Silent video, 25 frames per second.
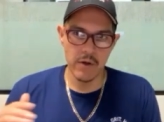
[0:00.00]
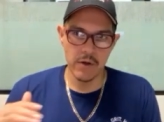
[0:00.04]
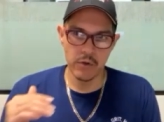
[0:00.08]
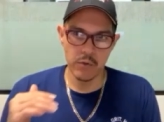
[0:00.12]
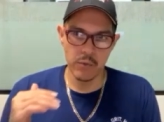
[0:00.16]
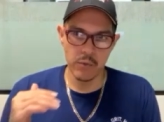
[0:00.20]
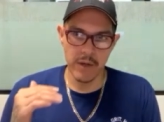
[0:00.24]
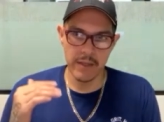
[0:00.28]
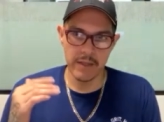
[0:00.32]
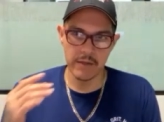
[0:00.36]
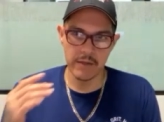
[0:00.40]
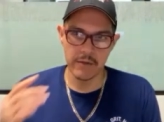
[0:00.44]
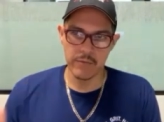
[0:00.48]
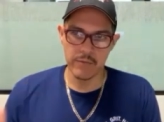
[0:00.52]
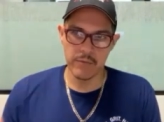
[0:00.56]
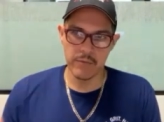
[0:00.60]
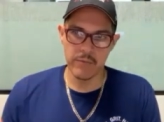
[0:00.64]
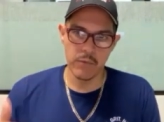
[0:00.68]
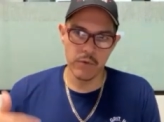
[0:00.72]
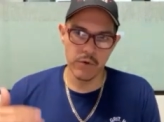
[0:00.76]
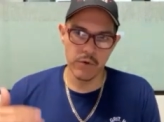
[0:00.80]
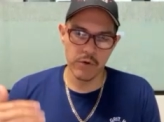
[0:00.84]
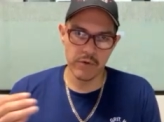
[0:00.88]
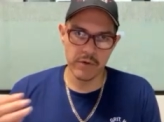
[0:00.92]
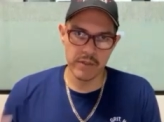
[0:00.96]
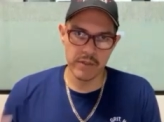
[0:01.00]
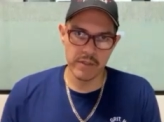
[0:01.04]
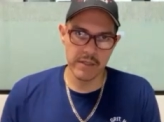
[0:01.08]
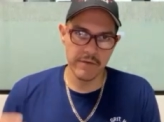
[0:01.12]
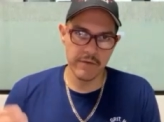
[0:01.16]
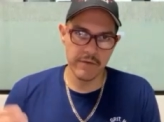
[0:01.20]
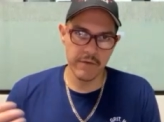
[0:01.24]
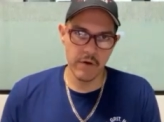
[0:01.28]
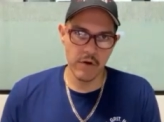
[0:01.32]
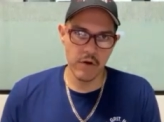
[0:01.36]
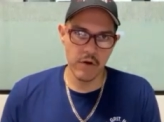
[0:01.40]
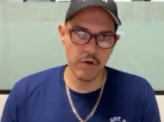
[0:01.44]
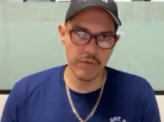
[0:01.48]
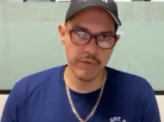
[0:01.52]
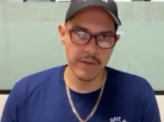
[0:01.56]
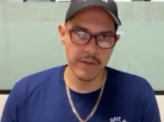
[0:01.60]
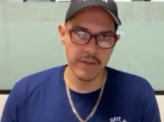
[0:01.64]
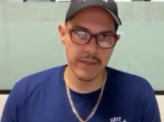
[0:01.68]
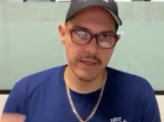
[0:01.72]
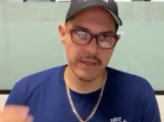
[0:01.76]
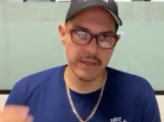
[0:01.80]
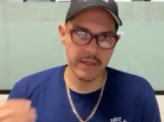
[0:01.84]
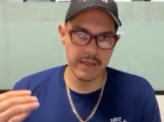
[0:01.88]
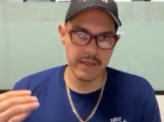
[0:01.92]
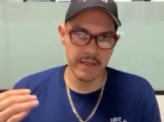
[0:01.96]
the way that the world is
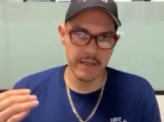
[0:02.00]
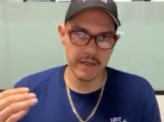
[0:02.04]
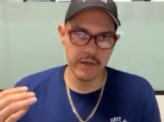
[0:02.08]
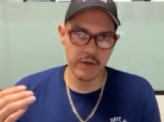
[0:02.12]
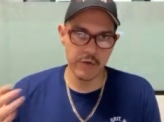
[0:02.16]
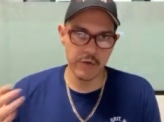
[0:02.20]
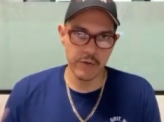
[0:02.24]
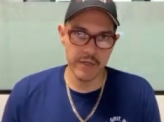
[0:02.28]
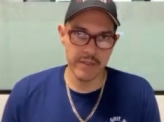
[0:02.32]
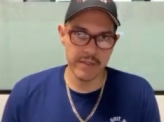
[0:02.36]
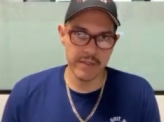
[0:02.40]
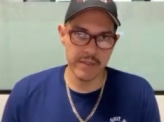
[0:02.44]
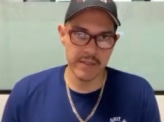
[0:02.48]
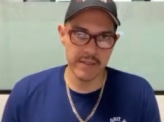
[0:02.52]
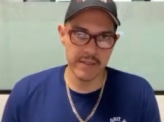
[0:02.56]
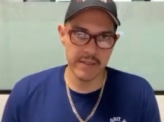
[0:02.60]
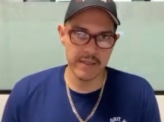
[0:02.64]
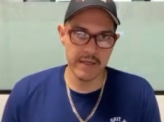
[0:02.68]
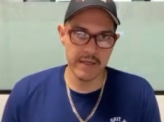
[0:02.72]
evolving and increasing,